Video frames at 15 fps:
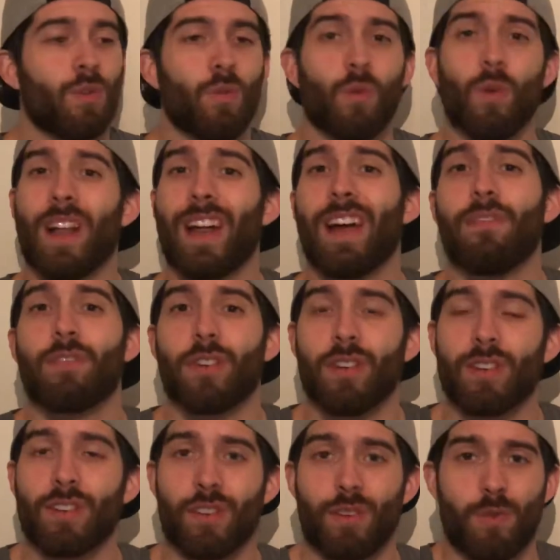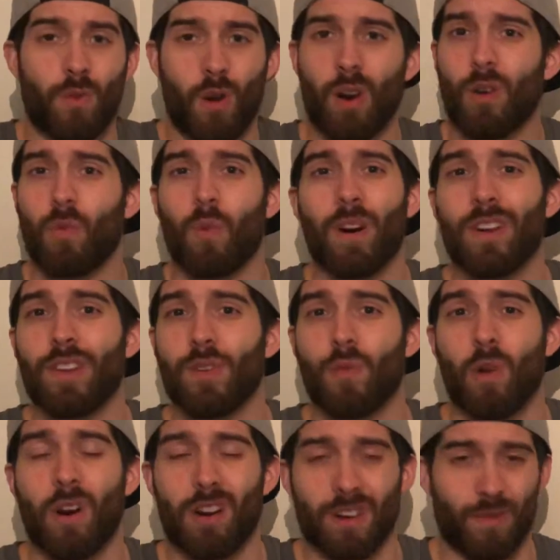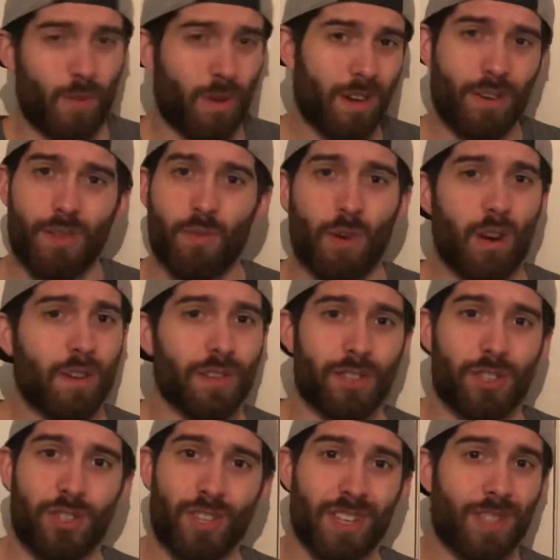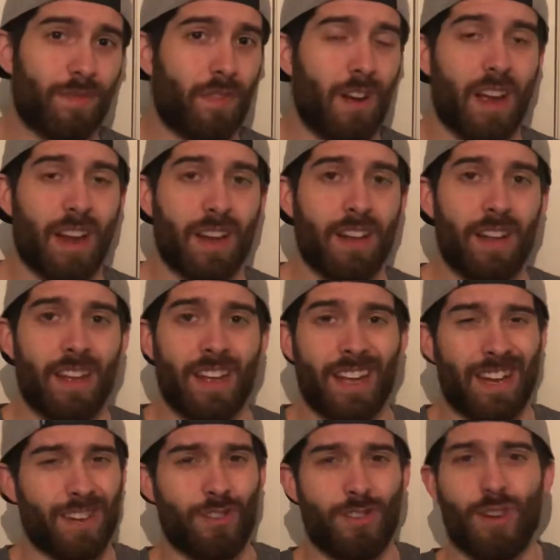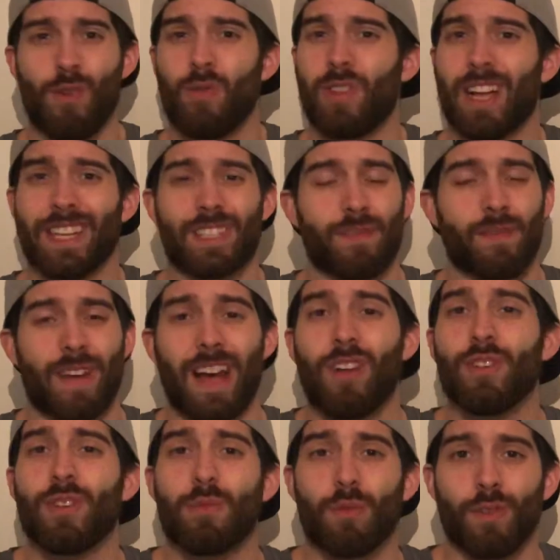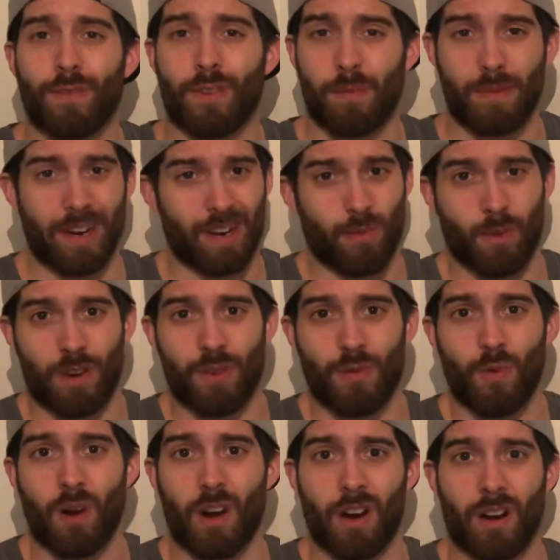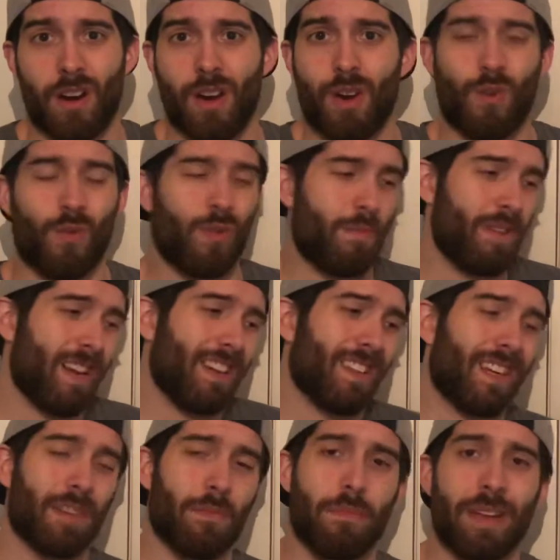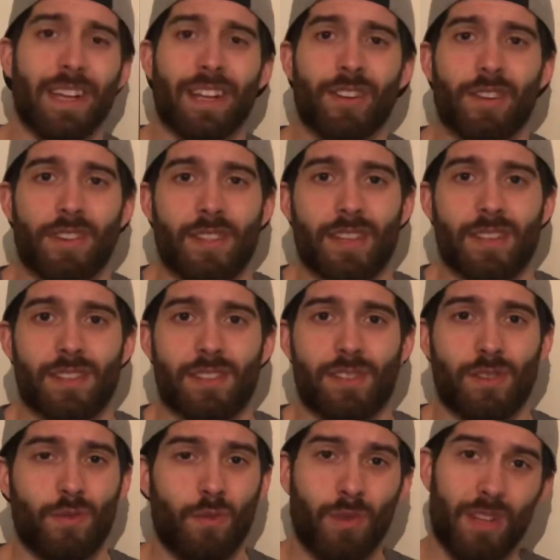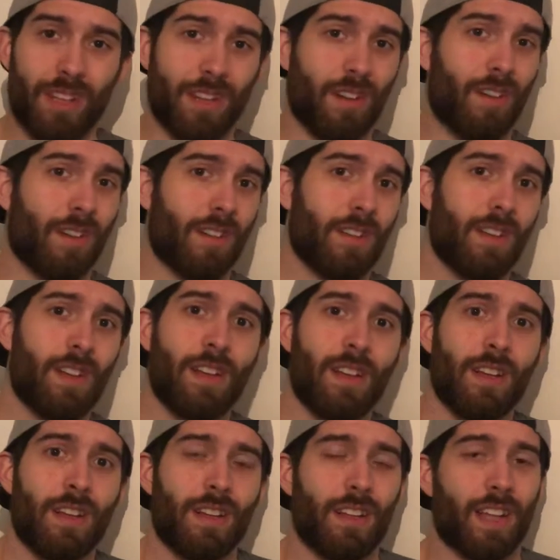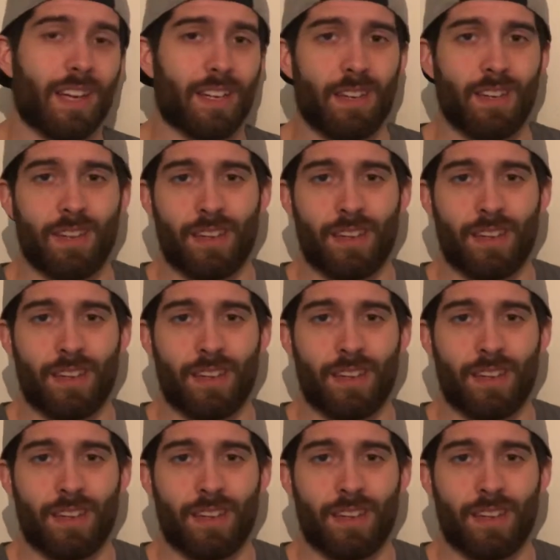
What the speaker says: Whatever, you are where you are, and where you are is just fine. And you're no less valuable for being where you are or being like a beginner at this. You really aren't. Like,